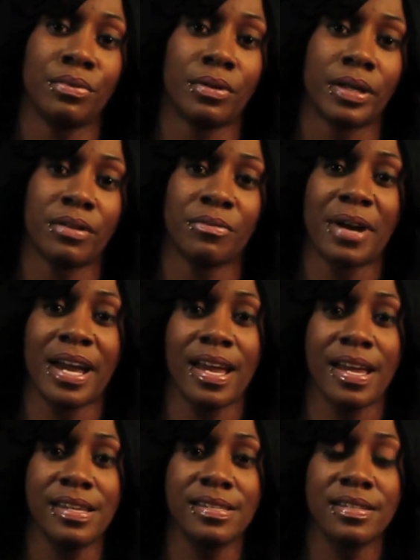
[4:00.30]
born and
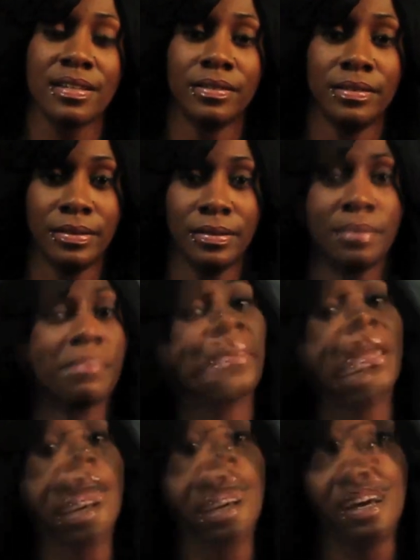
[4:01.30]
raised.
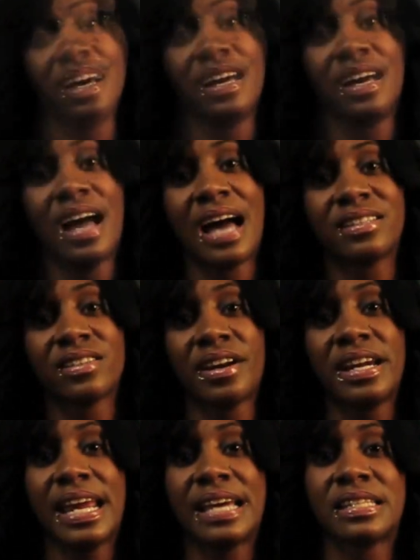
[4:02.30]
Uh, I
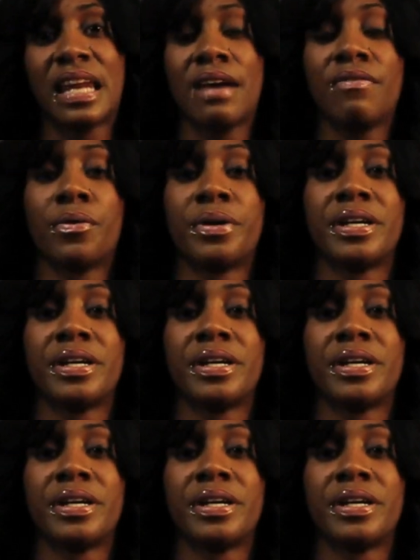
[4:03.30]
started dancing like four